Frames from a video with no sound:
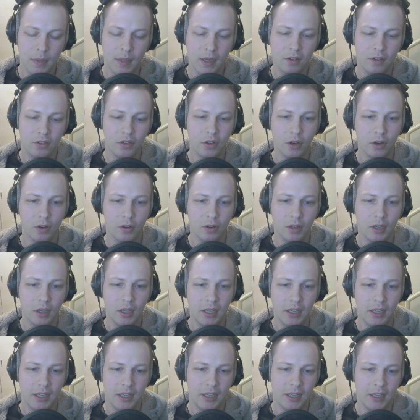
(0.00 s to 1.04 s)
So
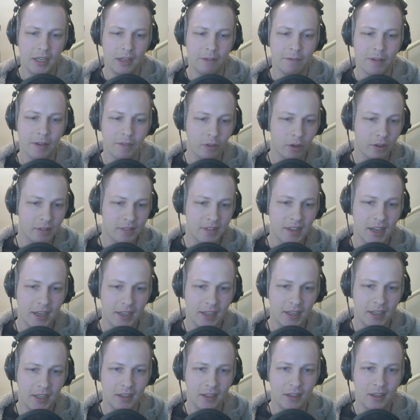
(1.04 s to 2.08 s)
if I'm going
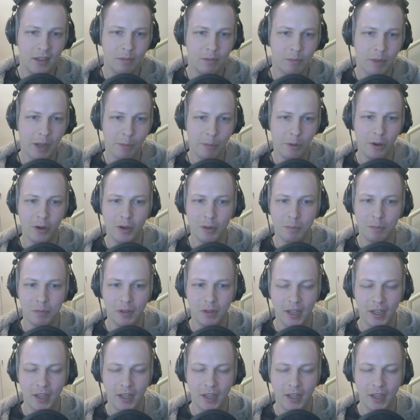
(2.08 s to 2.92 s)
second, my opponent